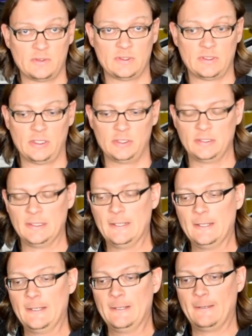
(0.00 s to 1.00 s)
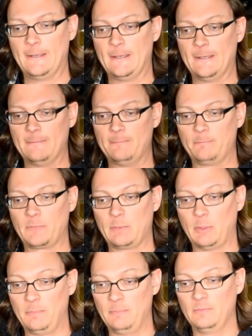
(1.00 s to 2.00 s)
and such.
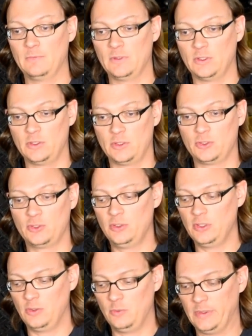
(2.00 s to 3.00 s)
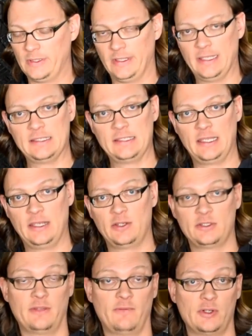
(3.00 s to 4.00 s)
But the short note with the legacy
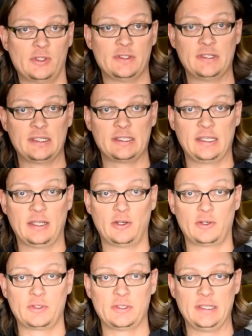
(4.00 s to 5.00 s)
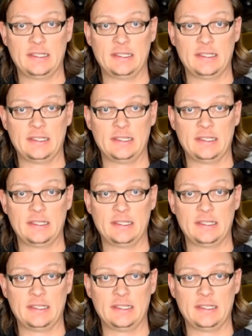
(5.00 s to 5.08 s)
gears and the version 6 gears